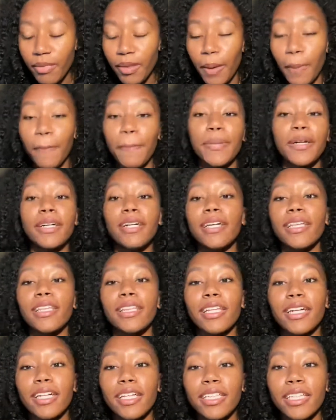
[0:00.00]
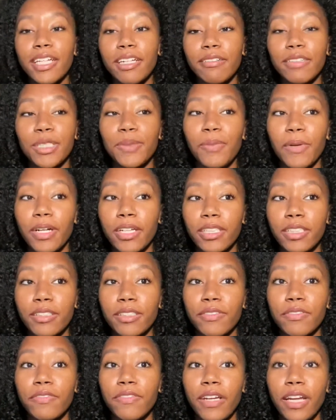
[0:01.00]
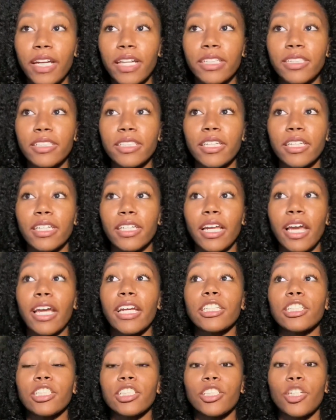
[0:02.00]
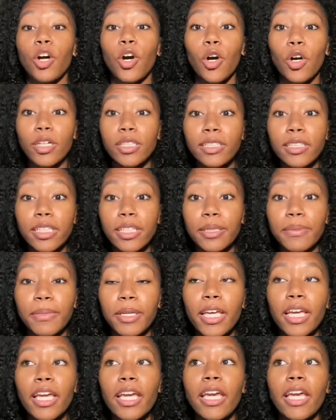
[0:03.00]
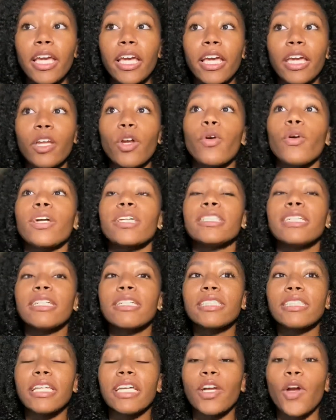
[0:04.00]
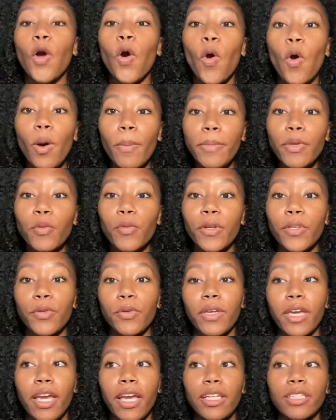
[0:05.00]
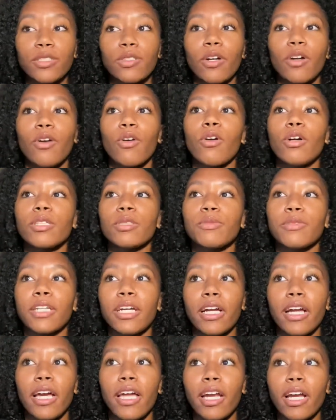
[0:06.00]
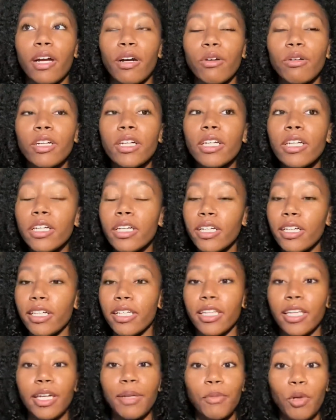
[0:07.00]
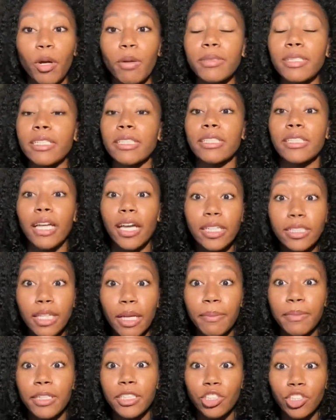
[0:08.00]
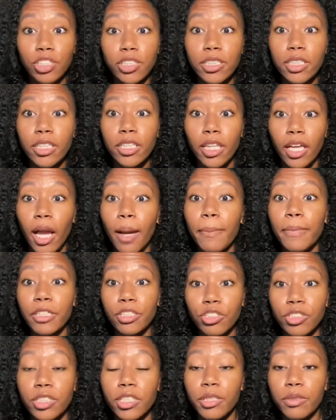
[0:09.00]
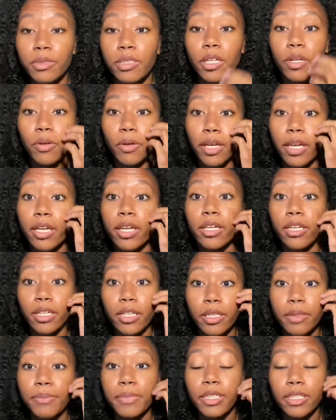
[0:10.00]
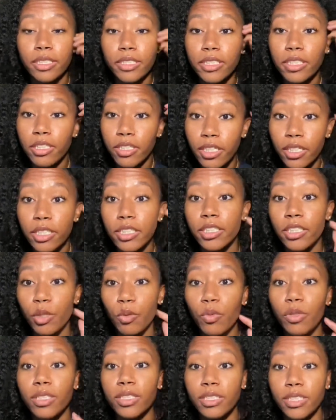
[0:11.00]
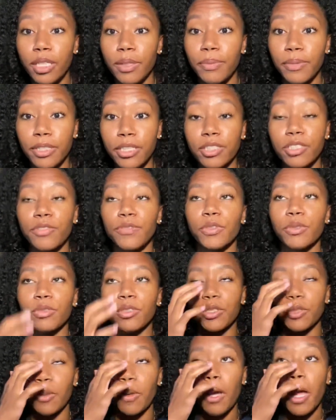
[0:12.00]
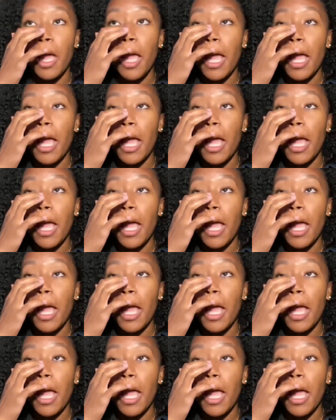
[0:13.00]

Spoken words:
But luckily I responded fast, and I actually called to him, because he had said, call me when you can. So I called him when I got out and let him know. I was like, yes, I'm interested. He was like, okay, good, because they want to set up an interview with you.